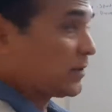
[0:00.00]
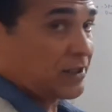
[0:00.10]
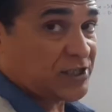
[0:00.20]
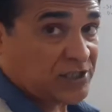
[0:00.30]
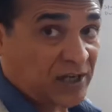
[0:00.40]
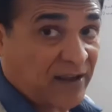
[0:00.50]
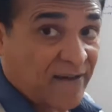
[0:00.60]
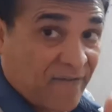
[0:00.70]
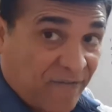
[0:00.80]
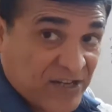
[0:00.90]
this is a
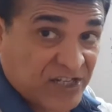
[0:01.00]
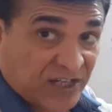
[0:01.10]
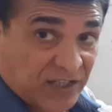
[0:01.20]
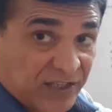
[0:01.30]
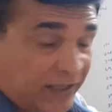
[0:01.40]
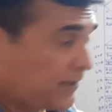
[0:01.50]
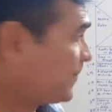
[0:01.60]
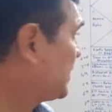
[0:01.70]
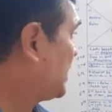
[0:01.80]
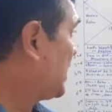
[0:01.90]
physical
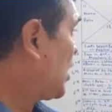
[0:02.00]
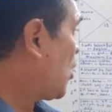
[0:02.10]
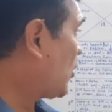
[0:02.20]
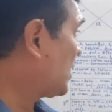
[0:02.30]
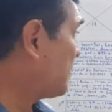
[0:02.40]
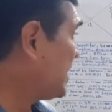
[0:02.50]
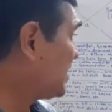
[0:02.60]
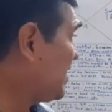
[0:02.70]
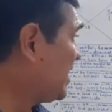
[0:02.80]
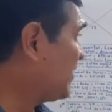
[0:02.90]
thing. On a
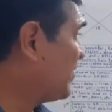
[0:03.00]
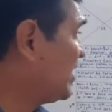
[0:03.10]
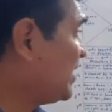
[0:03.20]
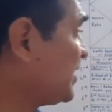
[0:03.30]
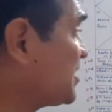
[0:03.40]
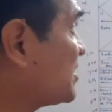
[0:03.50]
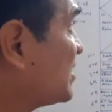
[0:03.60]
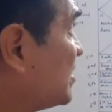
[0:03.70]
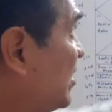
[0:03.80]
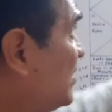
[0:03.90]
mental level, it is the
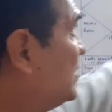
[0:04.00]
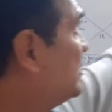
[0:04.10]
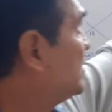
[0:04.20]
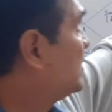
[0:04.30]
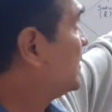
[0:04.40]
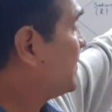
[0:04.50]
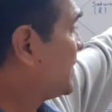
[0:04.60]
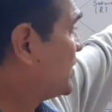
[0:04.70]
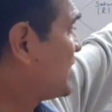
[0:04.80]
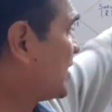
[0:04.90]
third.
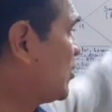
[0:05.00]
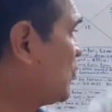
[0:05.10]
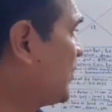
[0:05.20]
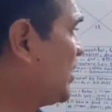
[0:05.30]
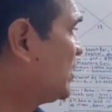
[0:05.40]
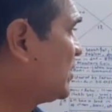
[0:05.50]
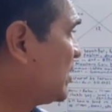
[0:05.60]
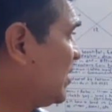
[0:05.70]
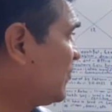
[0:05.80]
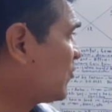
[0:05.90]
Saturn over here,
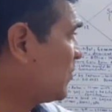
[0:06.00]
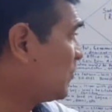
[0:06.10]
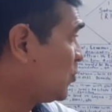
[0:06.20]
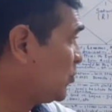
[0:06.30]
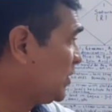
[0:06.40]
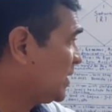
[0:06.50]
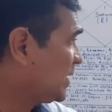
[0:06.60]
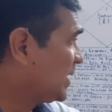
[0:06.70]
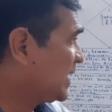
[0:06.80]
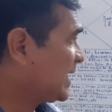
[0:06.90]
third from
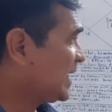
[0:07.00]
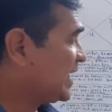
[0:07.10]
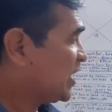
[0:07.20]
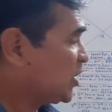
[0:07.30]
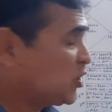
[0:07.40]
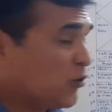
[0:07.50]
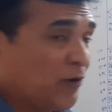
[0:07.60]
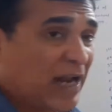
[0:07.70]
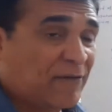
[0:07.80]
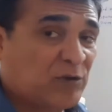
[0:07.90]
moon, you
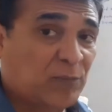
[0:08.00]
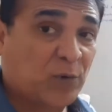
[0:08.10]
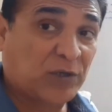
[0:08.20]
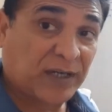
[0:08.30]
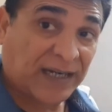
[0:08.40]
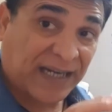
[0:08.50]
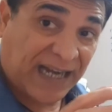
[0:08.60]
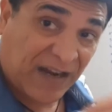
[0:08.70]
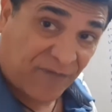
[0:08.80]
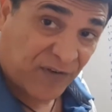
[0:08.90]
will have to put
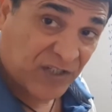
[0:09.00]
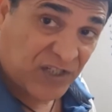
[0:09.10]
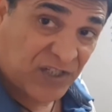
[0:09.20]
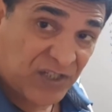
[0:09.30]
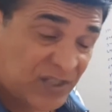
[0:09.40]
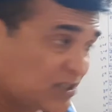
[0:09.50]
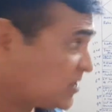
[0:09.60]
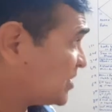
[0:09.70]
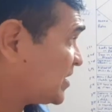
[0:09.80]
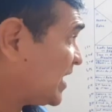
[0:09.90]

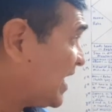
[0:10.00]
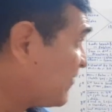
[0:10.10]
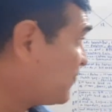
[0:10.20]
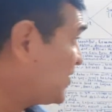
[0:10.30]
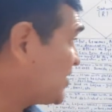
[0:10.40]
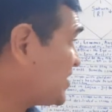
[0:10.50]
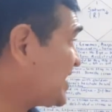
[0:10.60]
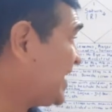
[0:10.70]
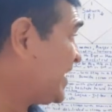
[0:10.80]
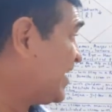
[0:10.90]
efforts
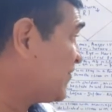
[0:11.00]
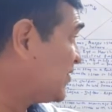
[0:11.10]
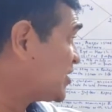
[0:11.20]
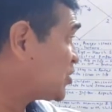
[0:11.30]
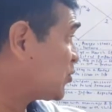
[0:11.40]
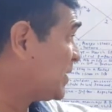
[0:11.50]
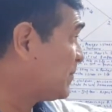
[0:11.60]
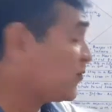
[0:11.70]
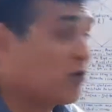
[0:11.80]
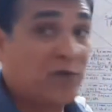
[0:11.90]
to
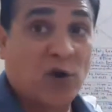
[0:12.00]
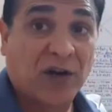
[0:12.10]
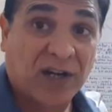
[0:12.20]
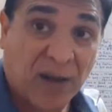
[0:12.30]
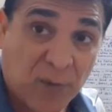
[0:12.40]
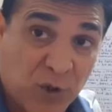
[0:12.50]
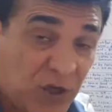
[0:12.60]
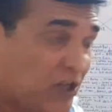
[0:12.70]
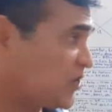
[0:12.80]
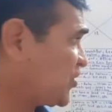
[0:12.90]
improve your
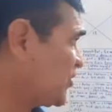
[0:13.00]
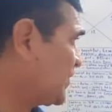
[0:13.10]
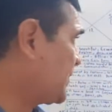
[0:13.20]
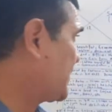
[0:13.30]
communication.